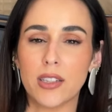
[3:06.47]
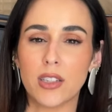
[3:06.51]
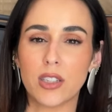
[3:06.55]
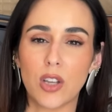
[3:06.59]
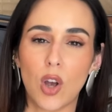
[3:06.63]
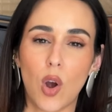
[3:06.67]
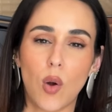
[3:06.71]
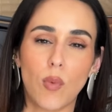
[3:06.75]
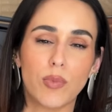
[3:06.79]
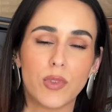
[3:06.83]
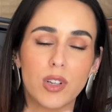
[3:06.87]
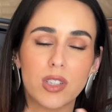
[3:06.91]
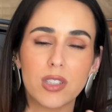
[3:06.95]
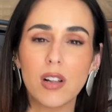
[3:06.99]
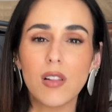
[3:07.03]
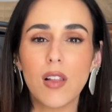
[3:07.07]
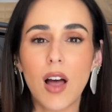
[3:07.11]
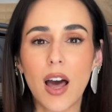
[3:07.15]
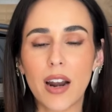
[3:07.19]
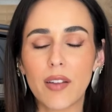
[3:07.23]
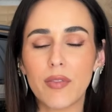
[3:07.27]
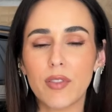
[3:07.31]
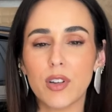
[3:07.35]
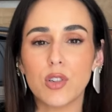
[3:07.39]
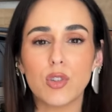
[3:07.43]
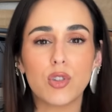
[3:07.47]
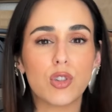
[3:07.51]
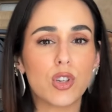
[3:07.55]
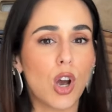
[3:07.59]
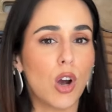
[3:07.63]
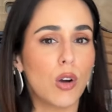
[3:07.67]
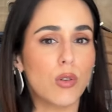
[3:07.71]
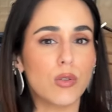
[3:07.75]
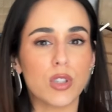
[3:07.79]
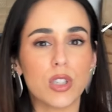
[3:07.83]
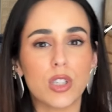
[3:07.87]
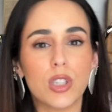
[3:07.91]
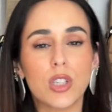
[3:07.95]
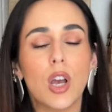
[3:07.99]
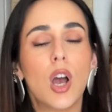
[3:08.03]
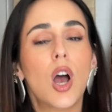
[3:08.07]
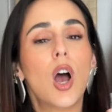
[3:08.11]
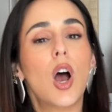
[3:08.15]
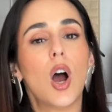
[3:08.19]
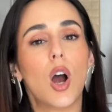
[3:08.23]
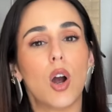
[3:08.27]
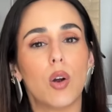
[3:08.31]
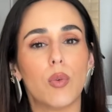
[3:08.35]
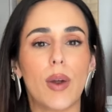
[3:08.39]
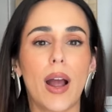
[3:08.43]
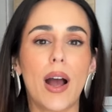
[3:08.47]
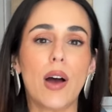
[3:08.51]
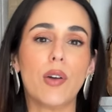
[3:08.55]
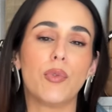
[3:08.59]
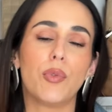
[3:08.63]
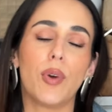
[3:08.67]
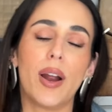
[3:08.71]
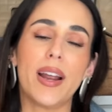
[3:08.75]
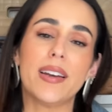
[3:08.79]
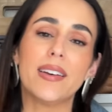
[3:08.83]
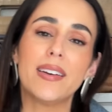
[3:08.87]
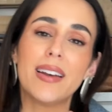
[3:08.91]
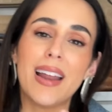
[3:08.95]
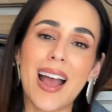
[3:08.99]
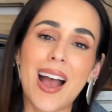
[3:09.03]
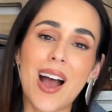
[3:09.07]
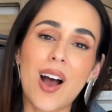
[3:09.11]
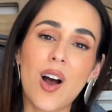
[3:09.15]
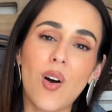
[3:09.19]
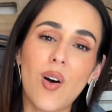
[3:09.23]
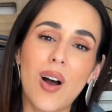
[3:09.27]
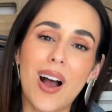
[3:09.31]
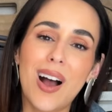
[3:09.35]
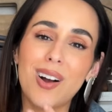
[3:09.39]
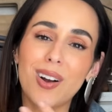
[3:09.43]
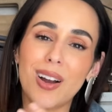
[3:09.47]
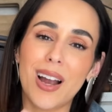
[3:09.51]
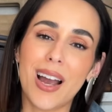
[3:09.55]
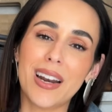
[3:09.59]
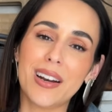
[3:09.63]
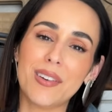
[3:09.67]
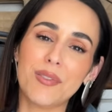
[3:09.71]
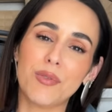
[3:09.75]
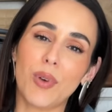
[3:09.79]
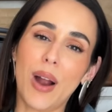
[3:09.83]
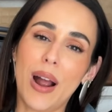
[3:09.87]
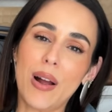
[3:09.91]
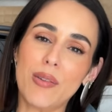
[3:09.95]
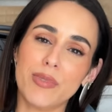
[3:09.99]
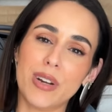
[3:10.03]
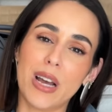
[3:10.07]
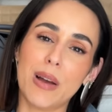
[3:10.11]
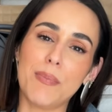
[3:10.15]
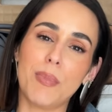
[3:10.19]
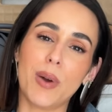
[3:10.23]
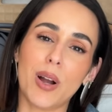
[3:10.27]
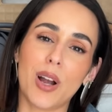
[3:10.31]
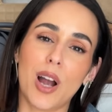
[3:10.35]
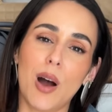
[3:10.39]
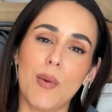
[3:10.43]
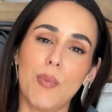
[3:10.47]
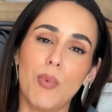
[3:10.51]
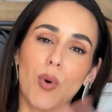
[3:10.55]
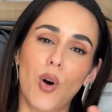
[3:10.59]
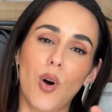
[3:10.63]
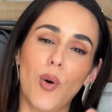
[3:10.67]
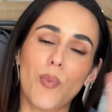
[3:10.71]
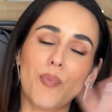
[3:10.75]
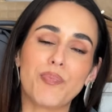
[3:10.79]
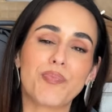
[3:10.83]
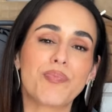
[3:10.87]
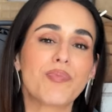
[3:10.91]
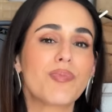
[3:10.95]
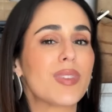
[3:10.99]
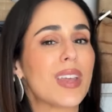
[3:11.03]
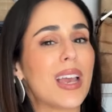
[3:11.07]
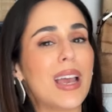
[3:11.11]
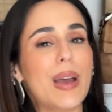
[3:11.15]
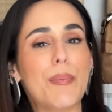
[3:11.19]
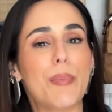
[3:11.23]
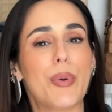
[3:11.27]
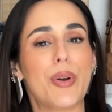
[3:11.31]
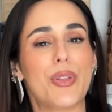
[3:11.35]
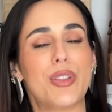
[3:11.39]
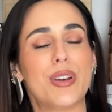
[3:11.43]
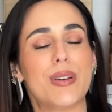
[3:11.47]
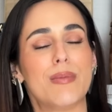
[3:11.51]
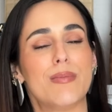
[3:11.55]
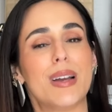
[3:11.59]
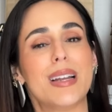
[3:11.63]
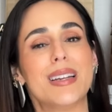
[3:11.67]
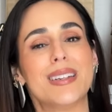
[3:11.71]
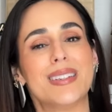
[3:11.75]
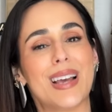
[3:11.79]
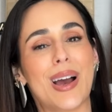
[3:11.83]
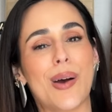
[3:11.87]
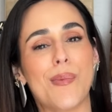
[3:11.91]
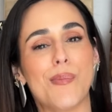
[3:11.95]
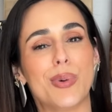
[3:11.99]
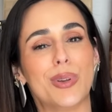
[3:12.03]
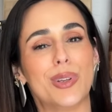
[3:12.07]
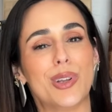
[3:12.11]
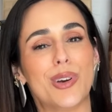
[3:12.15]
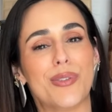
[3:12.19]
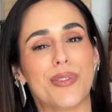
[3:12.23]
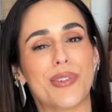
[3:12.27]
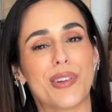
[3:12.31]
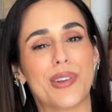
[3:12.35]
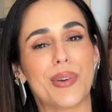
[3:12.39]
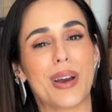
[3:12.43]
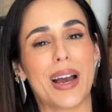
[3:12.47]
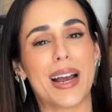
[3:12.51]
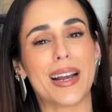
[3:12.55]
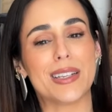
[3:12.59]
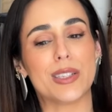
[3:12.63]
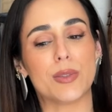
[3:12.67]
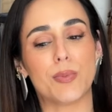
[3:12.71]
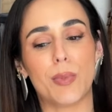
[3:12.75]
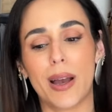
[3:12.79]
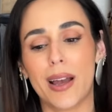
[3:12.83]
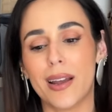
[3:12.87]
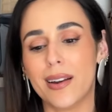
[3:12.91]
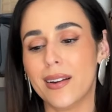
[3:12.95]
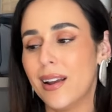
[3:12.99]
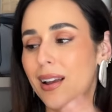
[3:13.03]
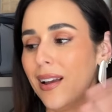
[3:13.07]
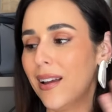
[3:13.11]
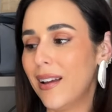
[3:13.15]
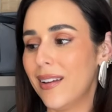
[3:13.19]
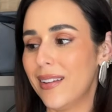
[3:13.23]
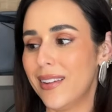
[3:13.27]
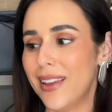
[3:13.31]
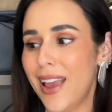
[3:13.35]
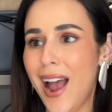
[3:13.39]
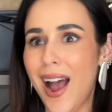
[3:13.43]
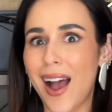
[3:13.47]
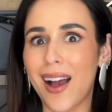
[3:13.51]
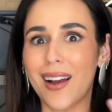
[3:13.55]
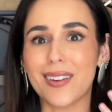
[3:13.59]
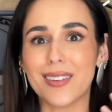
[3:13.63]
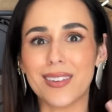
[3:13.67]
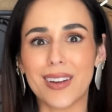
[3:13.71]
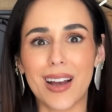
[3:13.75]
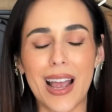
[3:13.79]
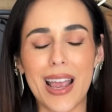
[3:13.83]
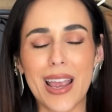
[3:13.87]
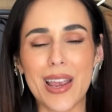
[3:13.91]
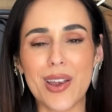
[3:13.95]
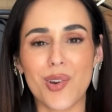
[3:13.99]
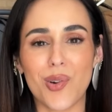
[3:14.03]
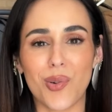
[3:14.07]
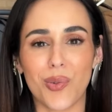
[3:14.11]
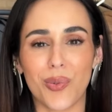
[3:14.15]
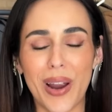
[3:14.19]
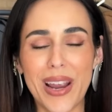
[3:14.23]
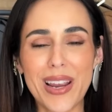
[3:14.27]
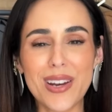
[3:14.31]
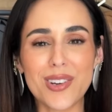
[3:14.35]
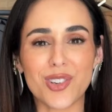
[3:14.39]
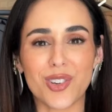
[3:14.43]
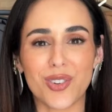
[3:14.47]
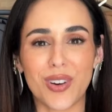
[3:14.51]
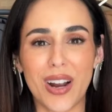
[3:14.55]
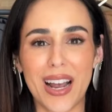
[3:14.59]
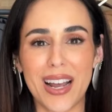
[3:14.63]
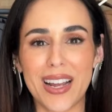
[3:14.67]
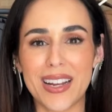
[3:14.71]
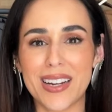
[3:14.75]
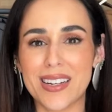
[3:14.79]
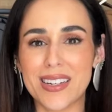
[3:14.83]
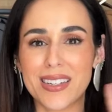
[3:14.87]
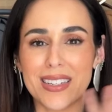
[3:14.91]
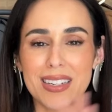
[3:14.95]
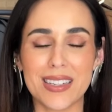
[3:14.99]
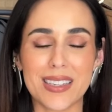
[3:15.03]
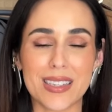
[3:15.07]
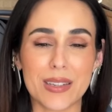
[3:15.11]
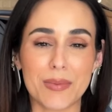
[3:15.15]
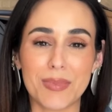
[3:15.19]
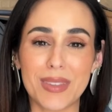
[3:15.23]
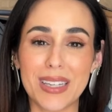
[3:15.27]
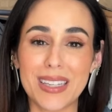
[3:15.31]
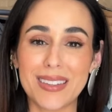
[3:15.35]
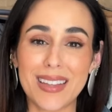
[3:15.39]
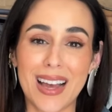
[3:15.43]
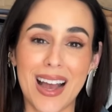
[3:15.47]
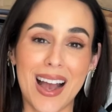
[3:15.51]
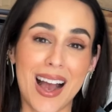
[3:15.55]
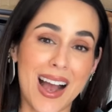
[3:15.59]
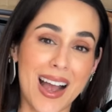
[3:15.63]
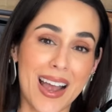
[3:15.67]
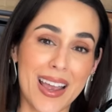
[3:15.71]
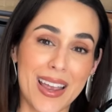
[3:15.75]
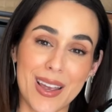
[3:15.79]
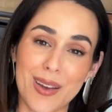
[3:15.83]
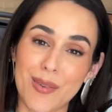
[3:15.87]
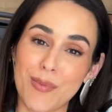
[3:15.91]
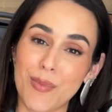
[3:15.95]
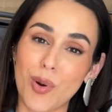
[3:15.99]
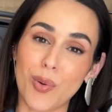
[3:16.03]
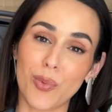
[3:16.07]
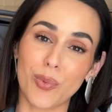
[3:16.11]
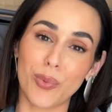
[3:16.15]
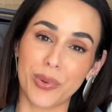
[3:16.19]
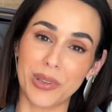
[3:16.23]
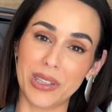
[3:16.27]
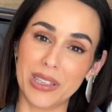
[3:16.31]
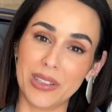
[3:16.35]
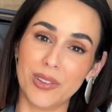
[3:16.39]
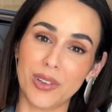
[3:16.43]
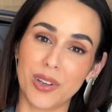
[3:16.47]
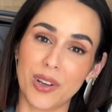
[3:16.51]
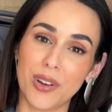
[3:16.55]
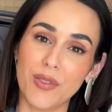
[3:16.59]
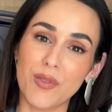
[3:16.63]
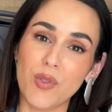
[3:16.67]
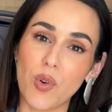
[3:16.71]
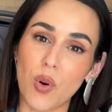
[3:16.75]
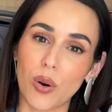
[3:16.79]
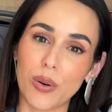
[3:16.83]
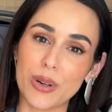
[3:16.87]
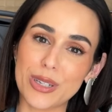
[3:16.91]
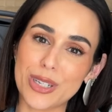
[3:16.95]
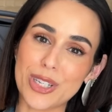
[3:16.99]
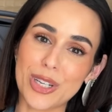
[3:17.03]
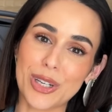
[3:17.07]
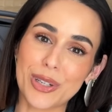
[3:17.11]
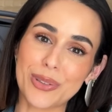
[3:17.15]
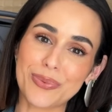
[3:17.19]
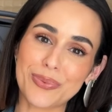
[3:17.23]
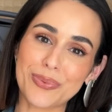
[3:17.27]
So there's a lot of those totes around right now. I'll kind of round up a couple and put them down below for you guys. But yeah, a great trend and something that I am really looking forward to.